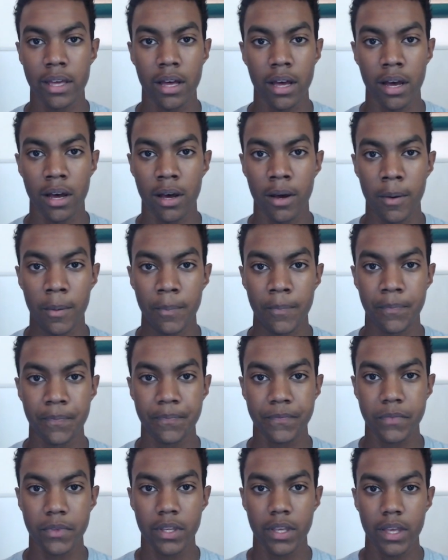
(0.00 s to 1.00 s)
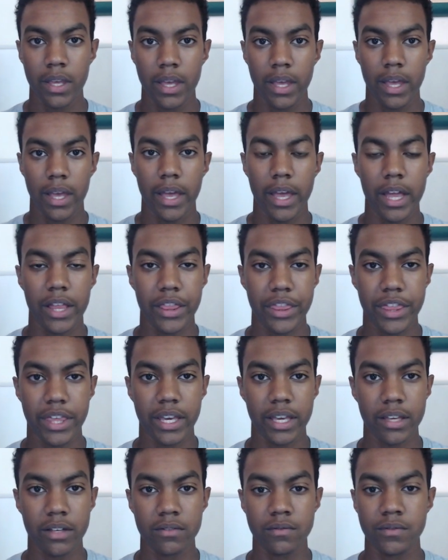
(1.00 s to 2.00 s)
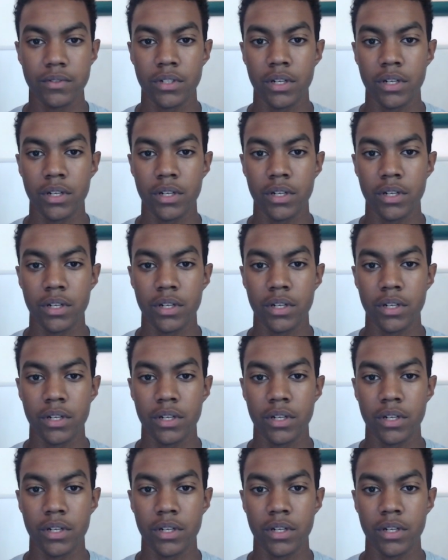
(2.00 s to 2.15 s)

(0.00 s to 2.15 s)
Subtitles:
and think of,